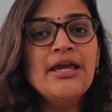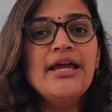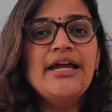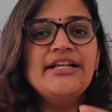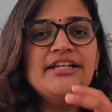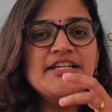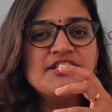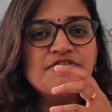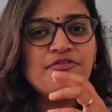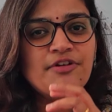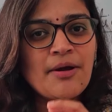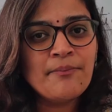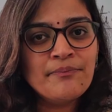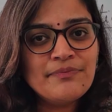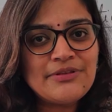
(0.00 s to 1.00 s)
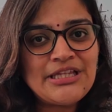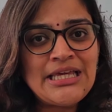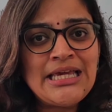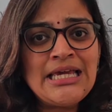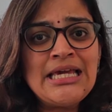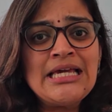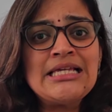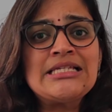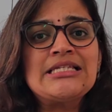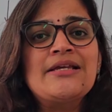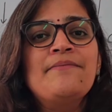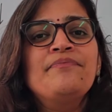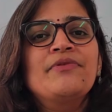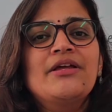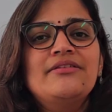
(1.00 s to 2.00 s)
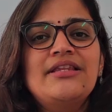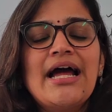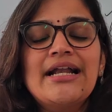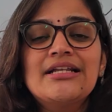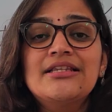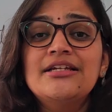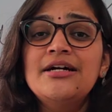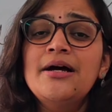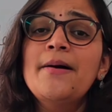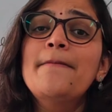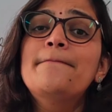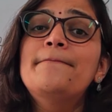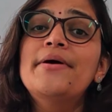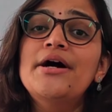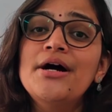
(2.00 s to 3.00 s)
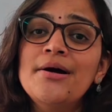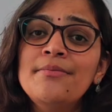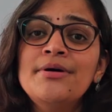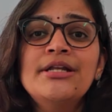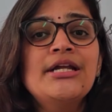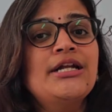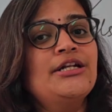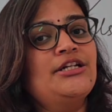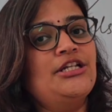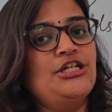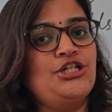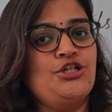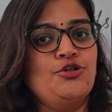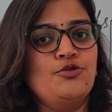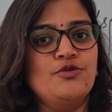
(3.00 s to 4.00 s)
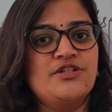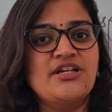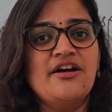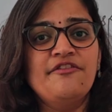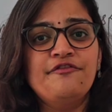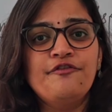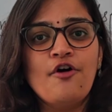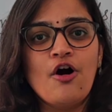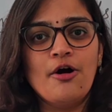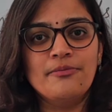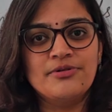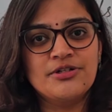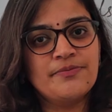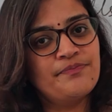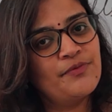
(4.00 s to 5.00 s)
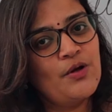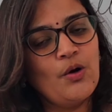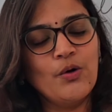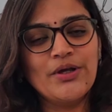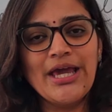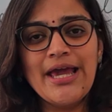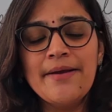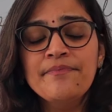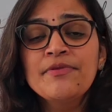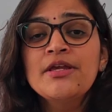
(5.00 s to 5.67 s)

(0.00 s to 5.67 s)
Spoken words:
It is from these that the permanent tissues are formed. Okay?